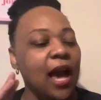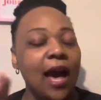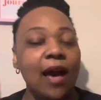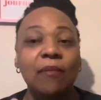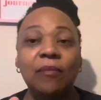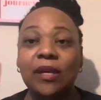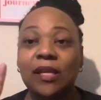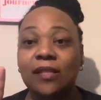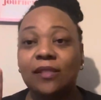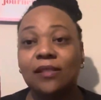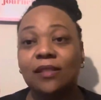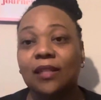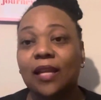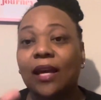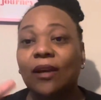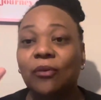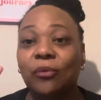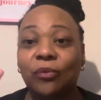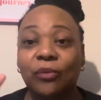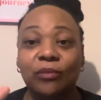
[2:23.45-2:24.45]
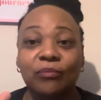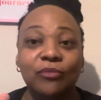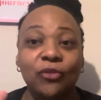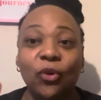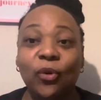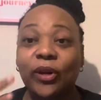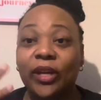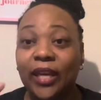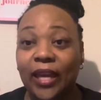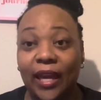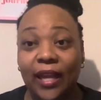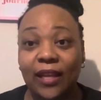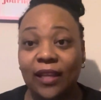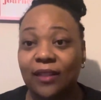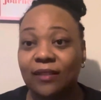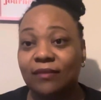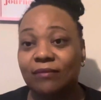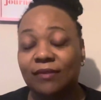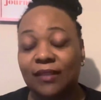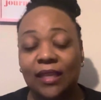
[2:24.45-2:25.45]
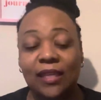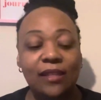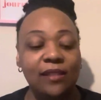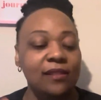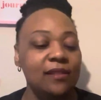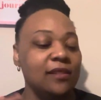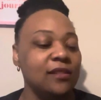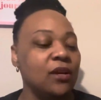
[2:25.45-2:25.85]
I'm into like organic things.